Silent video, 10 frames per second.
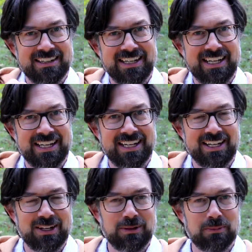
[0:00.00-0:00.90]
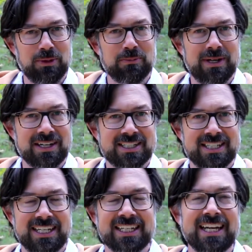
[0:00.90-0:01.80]
in the little boombox
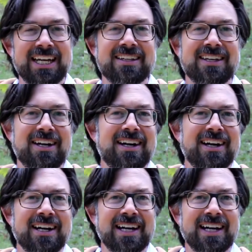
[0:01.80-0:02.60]
thing they had there